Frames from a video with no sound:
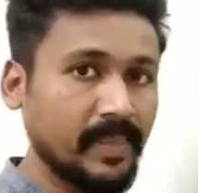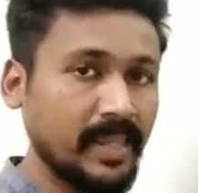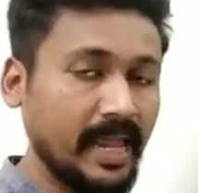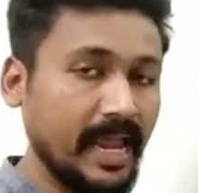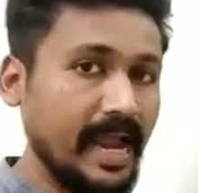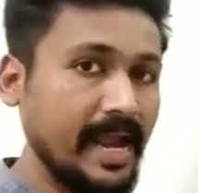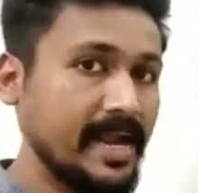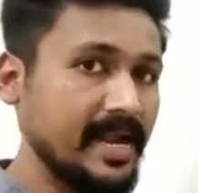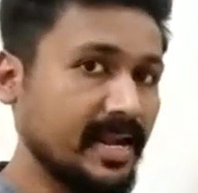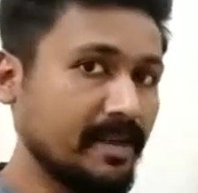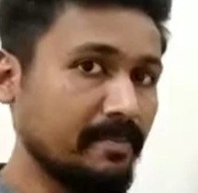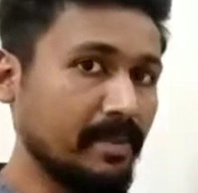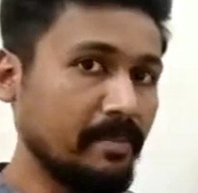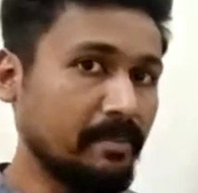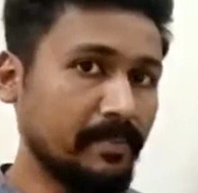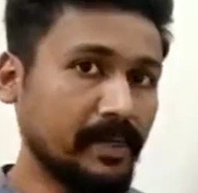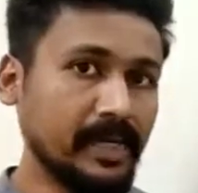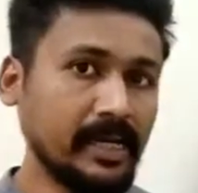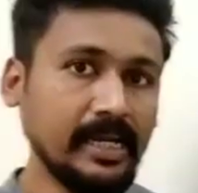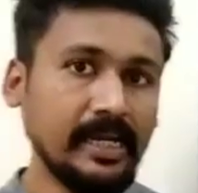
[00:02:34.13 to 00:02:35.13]
And
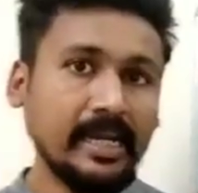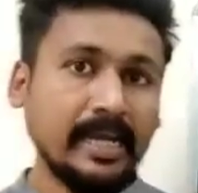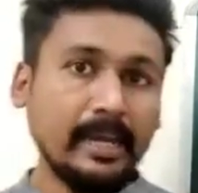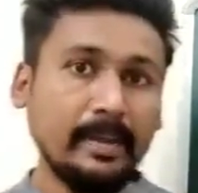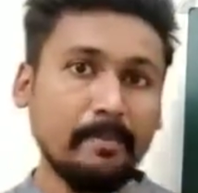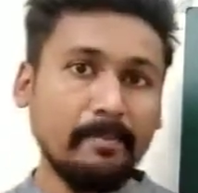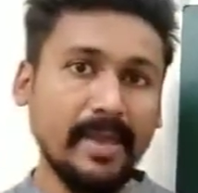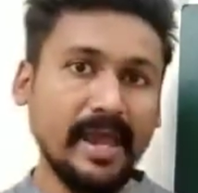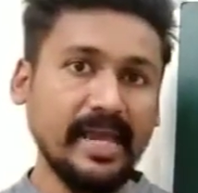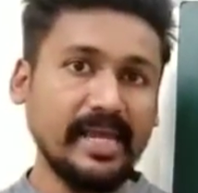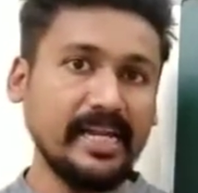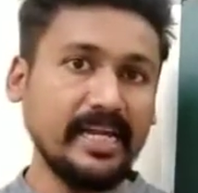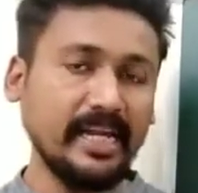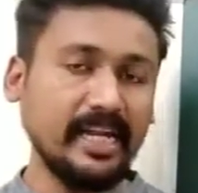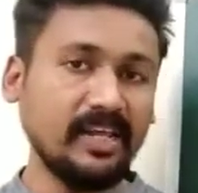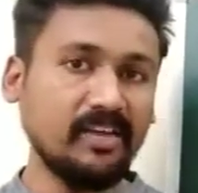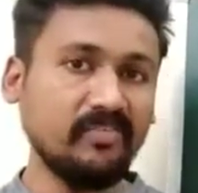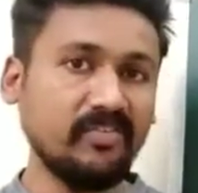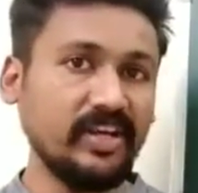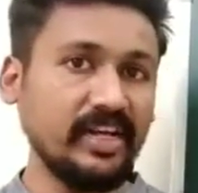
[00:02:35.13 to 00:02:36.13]
remember,
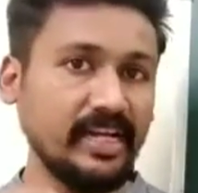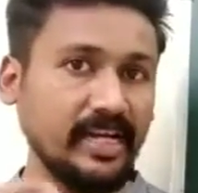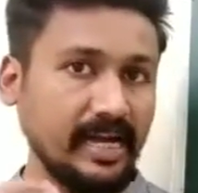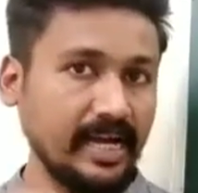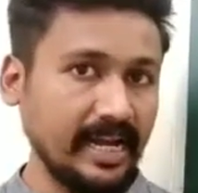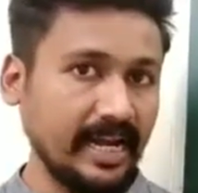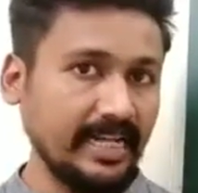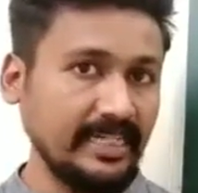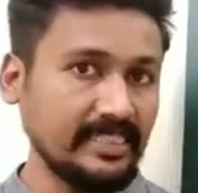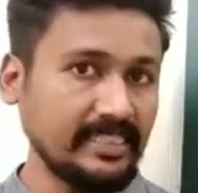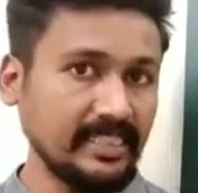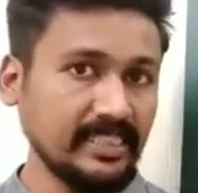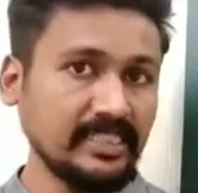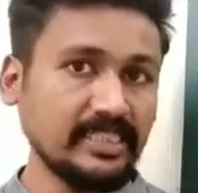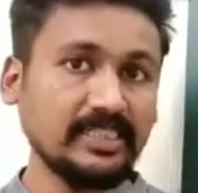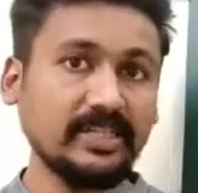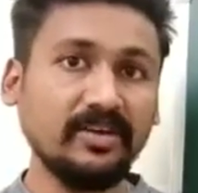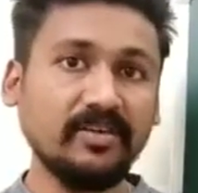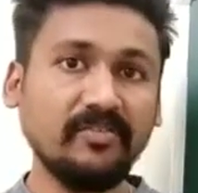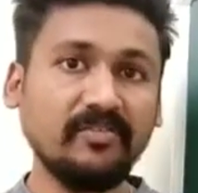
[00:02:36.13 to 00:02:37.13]
magnetic field
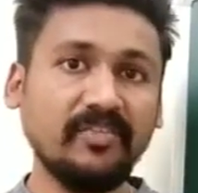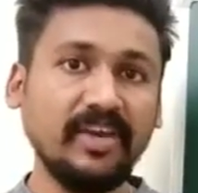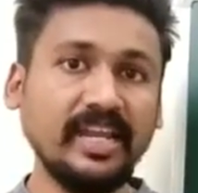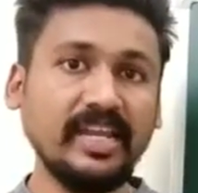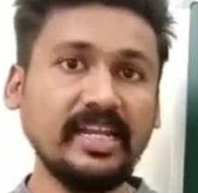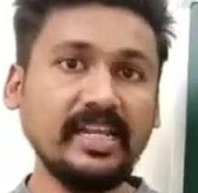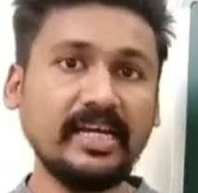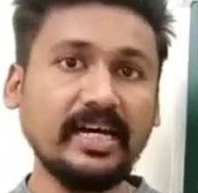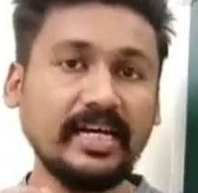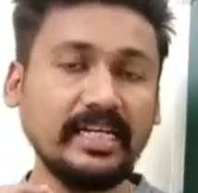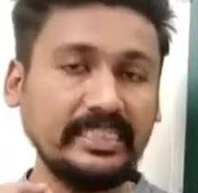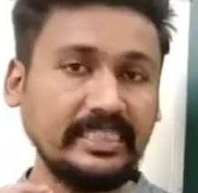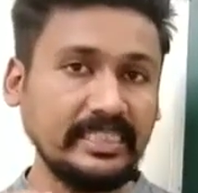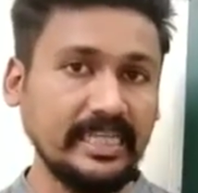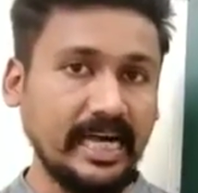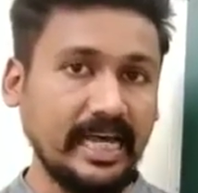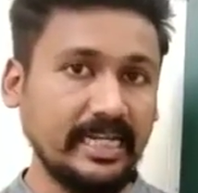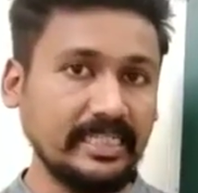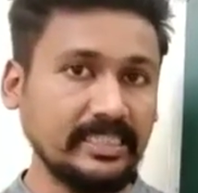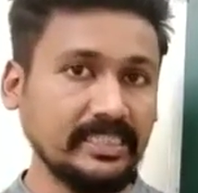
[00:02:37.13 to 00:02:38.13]
arises when a
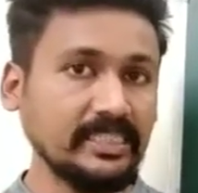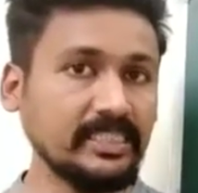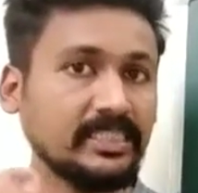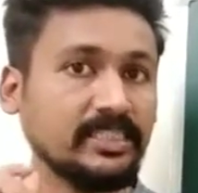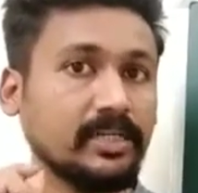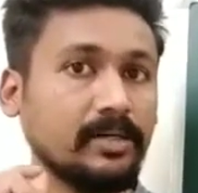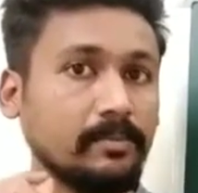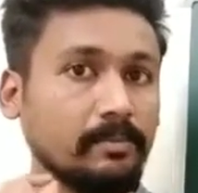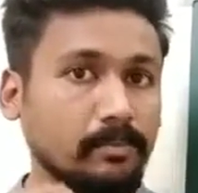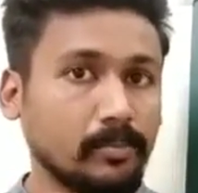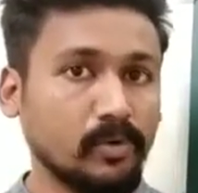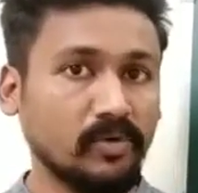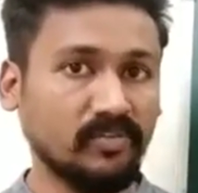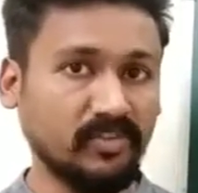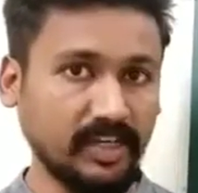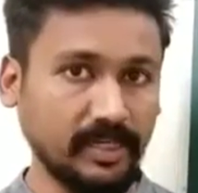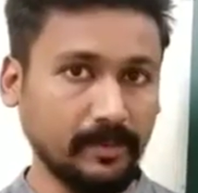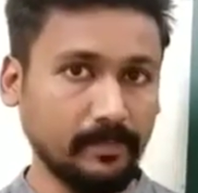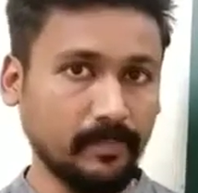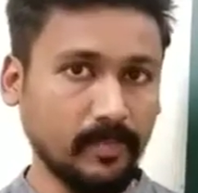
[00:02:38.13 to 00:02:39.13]
charge is
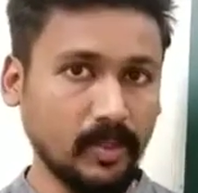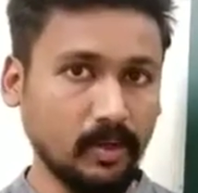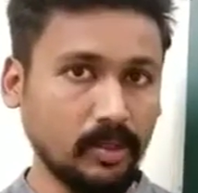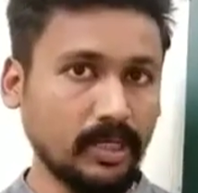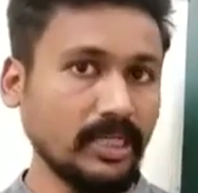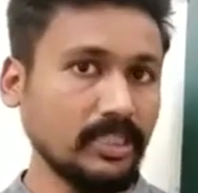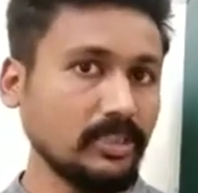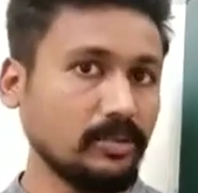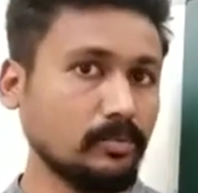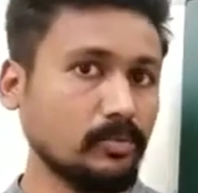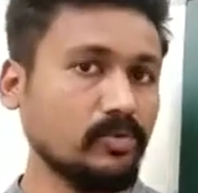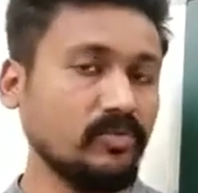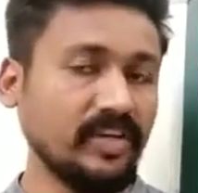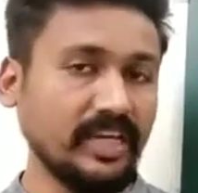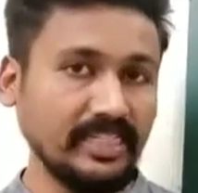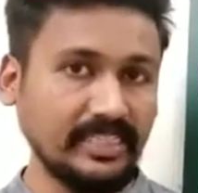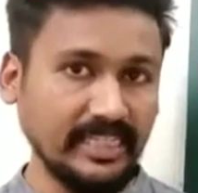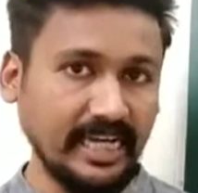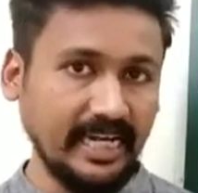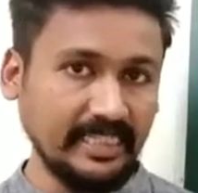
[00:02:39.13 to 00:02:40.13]
moving. Okay, so
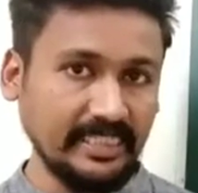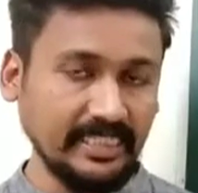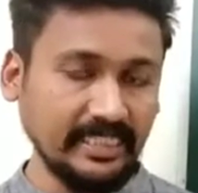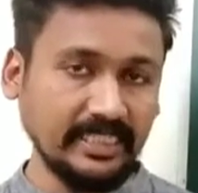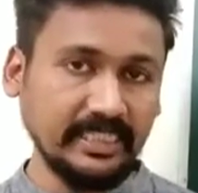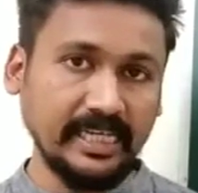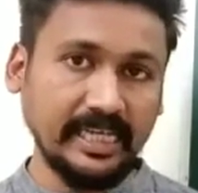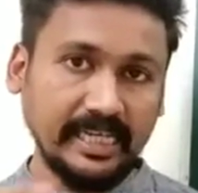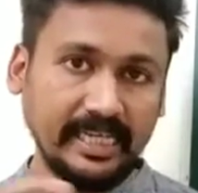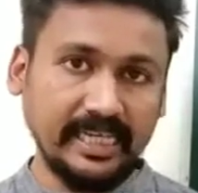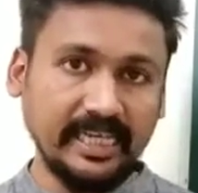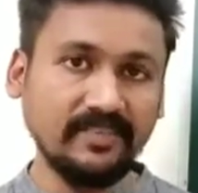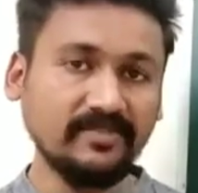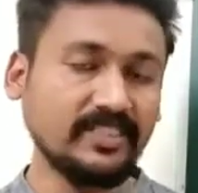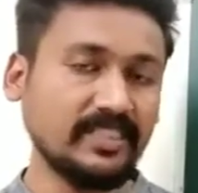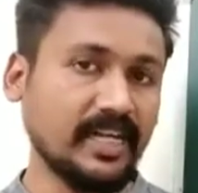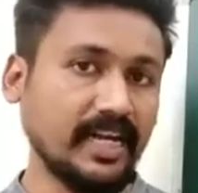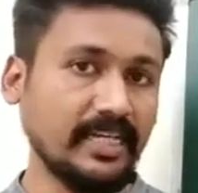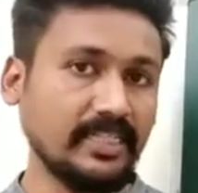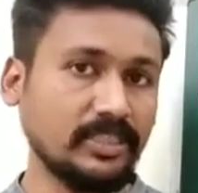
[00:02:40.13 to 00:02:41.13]
moving charges gives
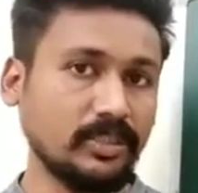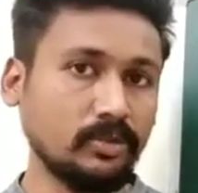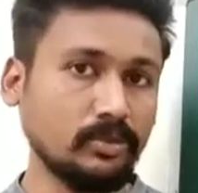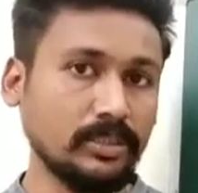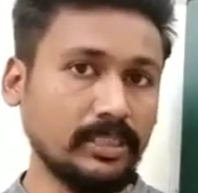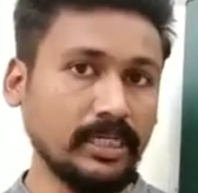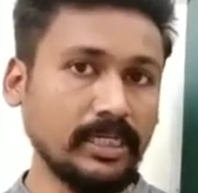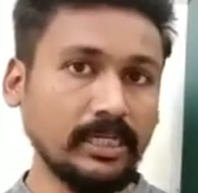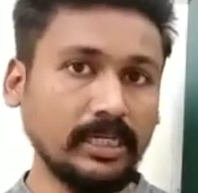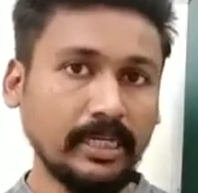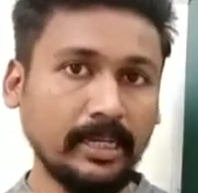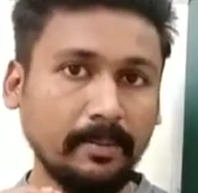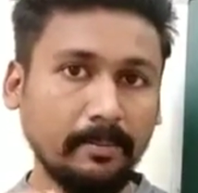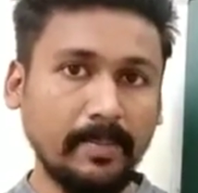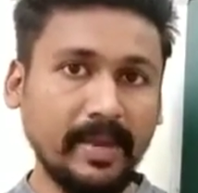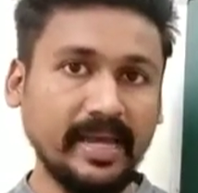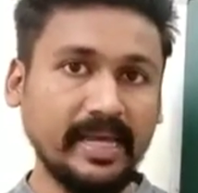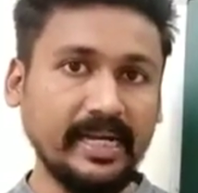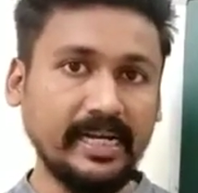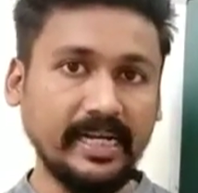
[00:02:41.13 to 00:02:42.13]
rise to the
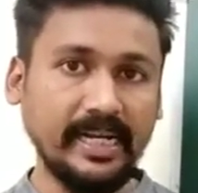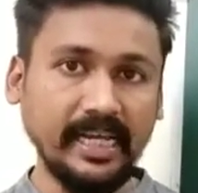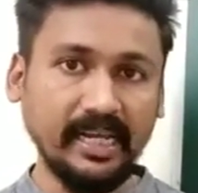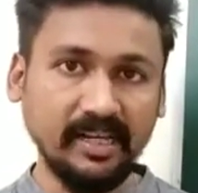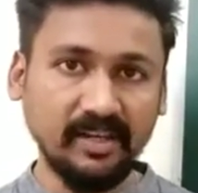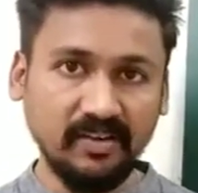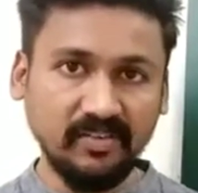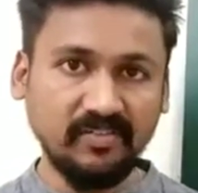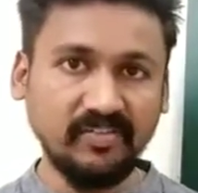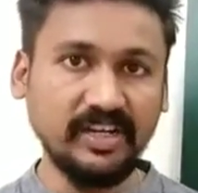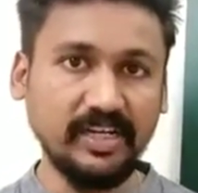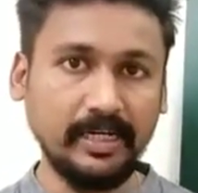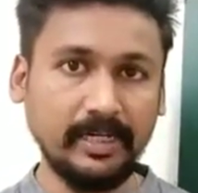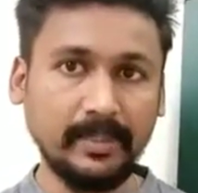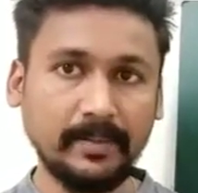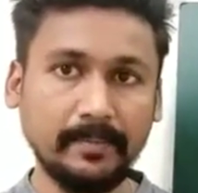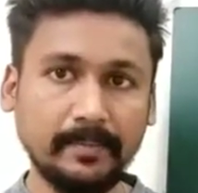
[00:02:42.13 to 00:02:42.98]
magnetic field.